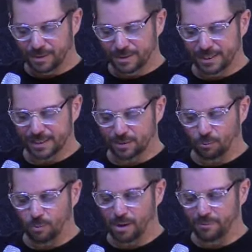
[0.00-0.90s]
It says,
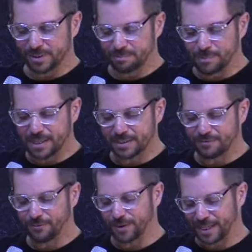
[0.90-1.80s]
what was meant
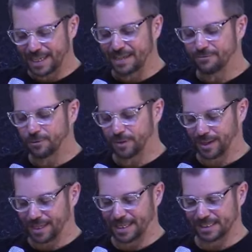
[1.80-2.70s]
for evil
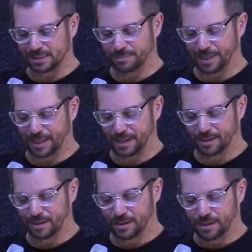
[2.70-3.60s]
against me,
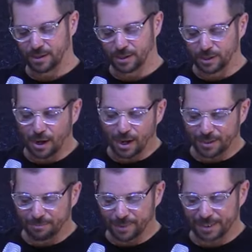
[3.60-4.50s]

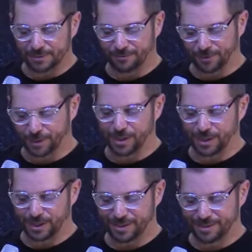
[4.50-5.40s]
God meant for
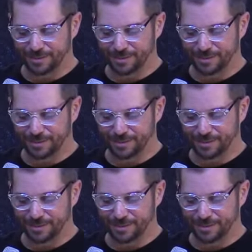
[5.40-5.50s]
good.